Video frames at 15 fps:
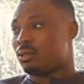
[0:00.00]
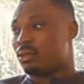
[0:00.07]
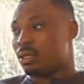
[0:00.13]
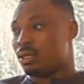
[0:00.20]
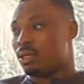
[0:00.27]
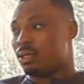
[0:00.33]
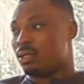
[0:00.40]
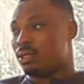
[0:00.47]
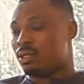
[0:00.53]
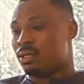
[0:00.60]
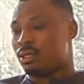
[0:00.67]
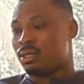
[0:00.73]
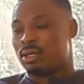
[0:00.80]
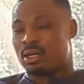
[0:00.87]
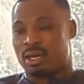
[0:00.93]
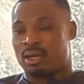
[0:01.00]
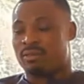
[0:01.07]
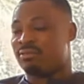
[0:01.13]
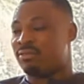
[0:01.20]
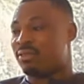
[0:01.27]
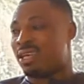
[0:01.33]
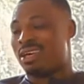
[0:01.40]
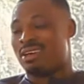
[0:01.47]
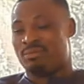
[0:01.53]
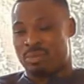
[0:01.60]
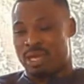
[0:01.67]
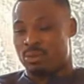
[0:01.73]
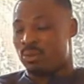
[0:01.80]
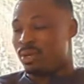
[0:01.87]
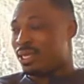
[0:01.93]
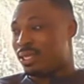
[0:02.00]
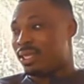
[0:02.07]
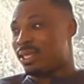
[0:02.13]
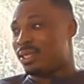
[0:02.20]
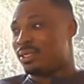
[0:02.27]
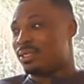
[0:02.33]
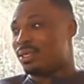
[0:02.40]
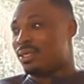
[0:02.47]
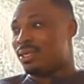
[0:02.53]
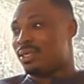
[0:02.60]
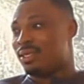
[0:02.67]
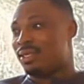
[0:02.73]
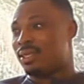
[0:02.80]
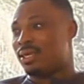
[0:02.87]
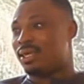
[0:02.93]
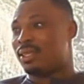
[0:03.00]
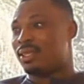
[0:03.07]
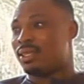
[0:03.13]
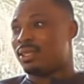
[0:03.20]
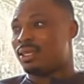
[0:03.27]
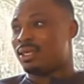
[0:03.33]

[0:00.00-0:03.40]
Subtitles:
Okay, I have my weakness that